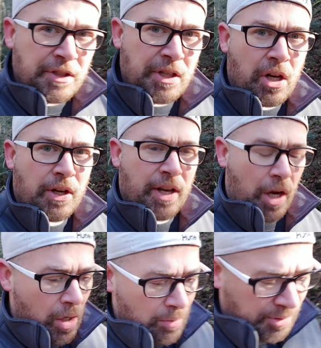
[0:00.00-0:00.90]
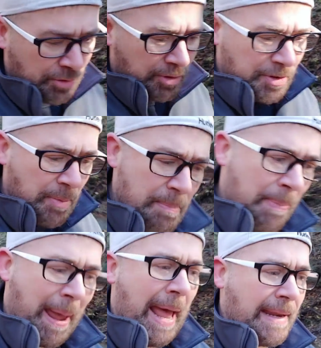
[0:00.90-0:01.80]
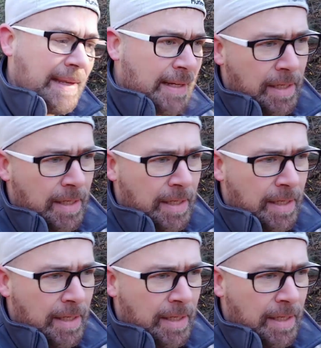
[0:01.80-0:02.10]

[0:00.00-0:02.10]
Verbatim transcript: a dog at home is doing something bad,